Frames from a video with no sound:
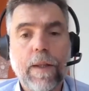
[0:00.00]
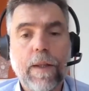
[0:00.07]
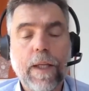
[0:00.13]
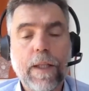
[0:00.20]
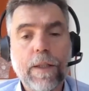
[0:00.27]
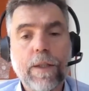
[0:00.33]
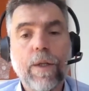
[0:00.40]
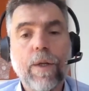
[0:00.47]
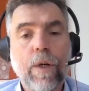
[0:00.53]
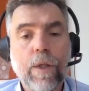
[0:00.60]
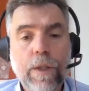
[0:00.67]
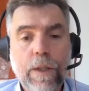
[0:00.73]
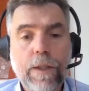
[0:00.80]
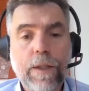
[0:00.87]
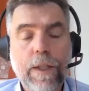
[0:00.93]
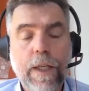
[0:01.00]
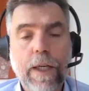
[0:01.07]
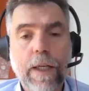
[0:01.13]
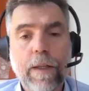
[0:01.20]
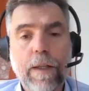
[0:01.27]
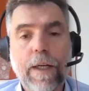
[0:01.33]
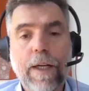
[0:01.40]
That's not to
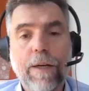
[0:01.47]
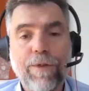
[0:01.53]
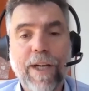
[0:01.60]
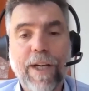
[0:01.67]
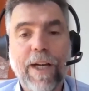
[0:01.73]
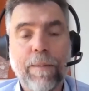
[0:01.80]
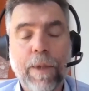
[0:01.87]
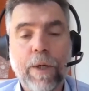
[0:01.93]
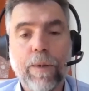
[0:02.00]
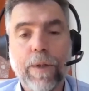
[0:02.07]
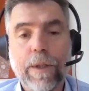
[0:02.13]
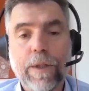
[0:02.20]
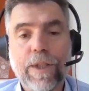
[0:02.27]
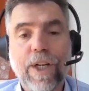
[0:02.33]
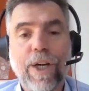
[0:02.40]
say that every AML that's